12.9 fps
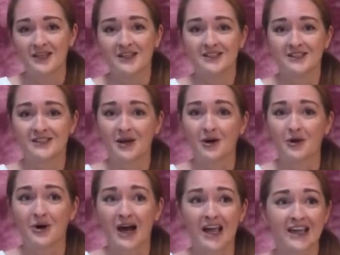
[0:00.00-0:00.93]
So
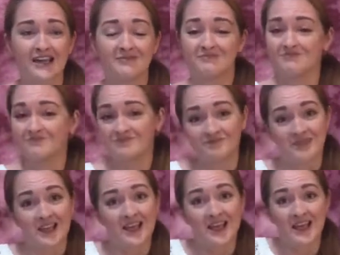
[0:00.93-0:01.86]
I
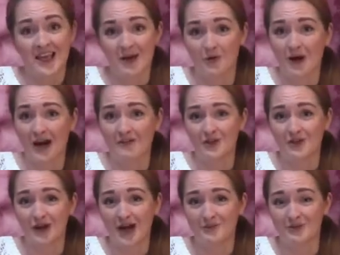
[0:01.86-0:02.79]
will have you
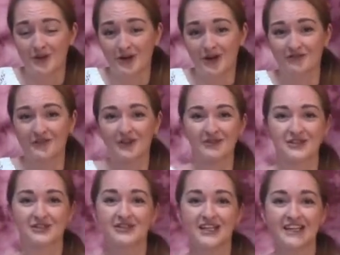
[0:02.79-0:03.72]
grab your favorite
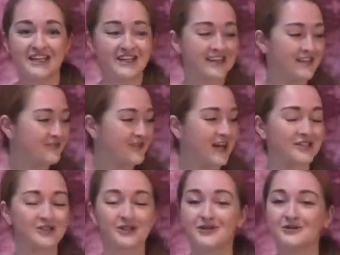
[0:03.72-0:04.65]
drink, find
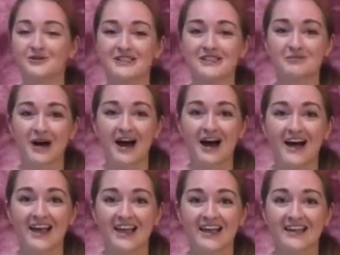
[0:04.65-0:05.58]
your cozy spot,
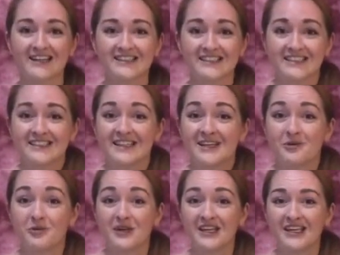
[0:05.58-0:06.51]
and
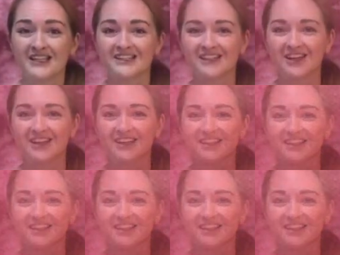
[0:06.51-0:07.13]
we can get started.